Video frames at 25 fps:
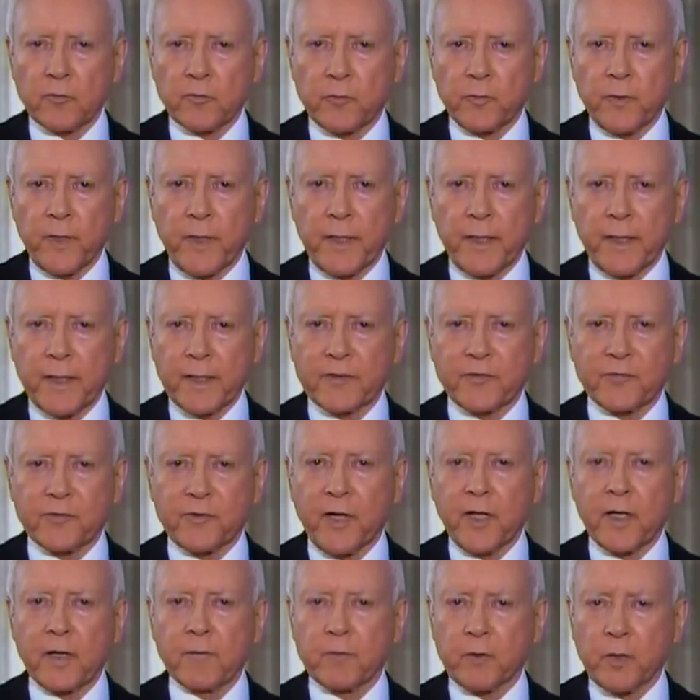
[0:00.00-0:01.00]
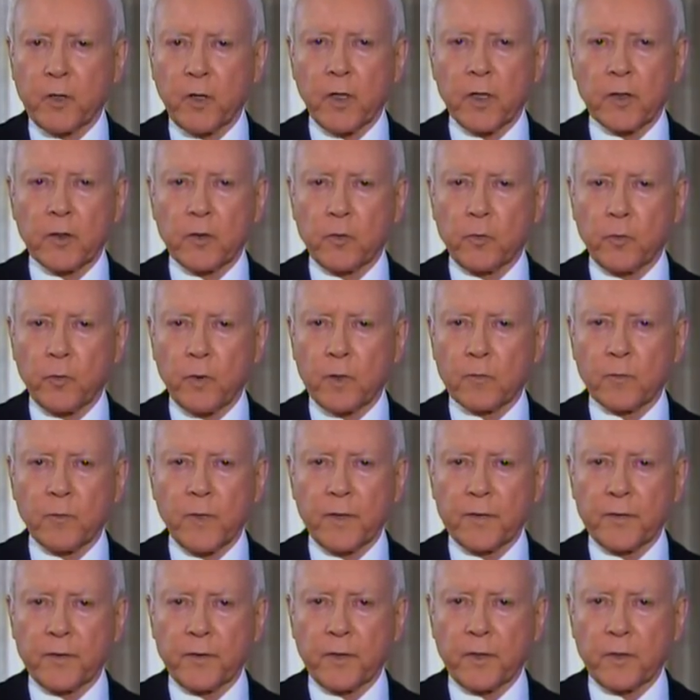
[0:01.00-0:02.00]
creating a state-of-the-art court
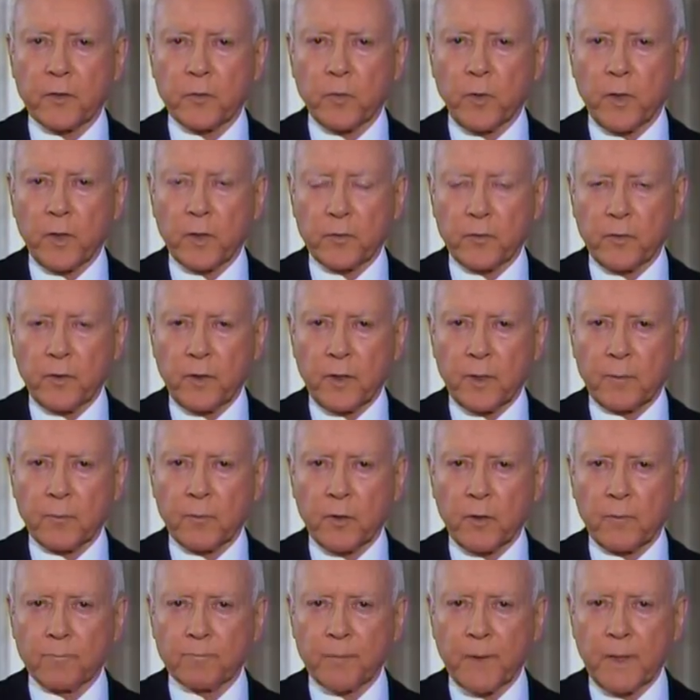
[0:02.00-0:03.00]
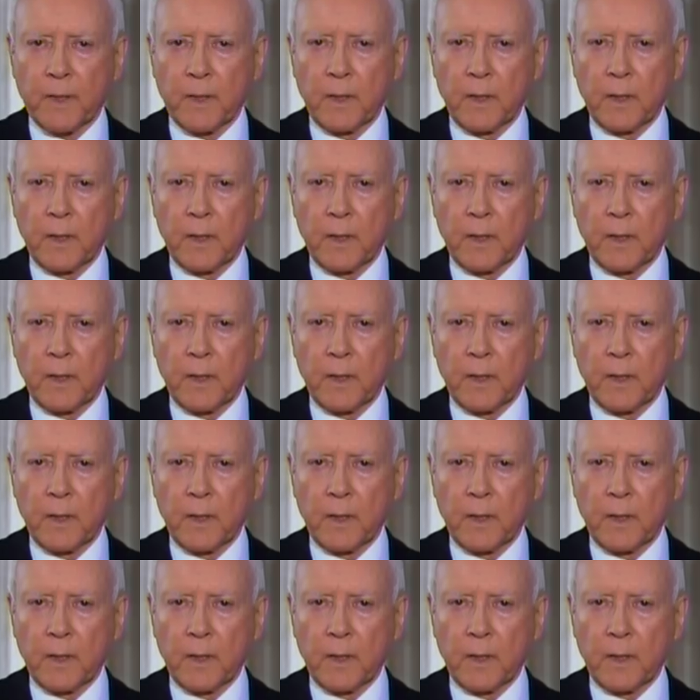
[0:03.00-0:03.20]
right there at Guantanamo.